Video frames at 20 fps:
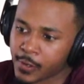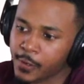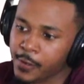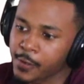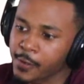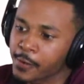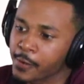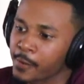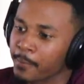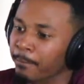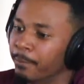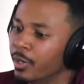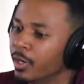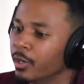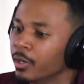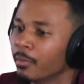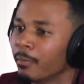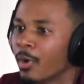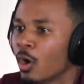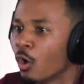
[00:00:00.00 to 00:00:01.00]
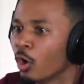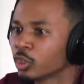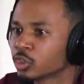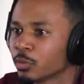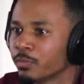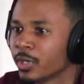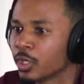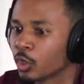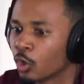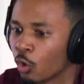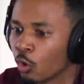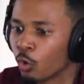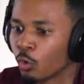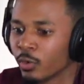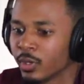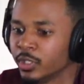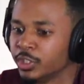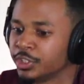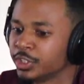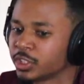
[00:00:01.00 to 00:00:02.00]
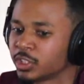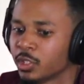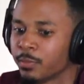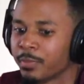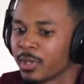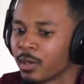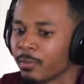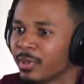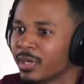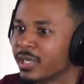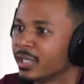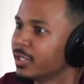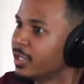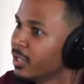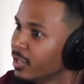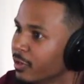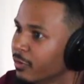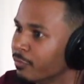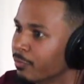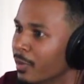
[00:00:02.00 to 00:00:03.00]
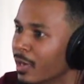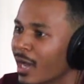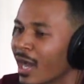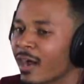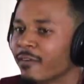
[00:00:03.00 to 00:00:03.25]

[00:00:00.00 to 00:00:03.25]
Um, but my ultimate goal is just to be able to give, man.